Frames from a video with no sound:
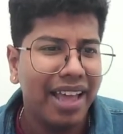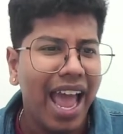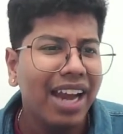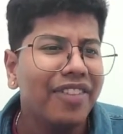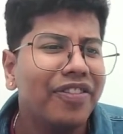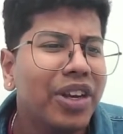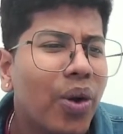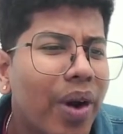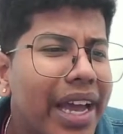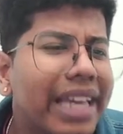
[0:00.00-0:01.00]
and if we
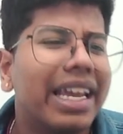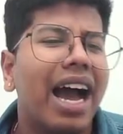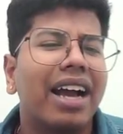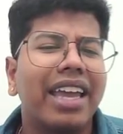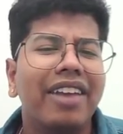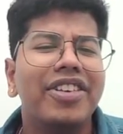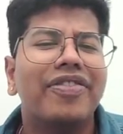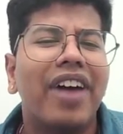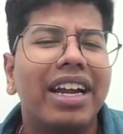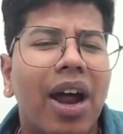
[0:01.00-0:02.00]
know area, can we
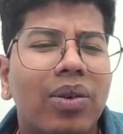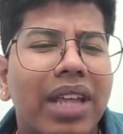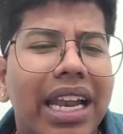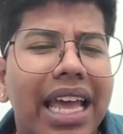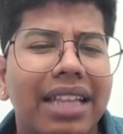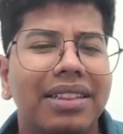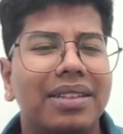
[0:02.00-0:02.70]
find out the length?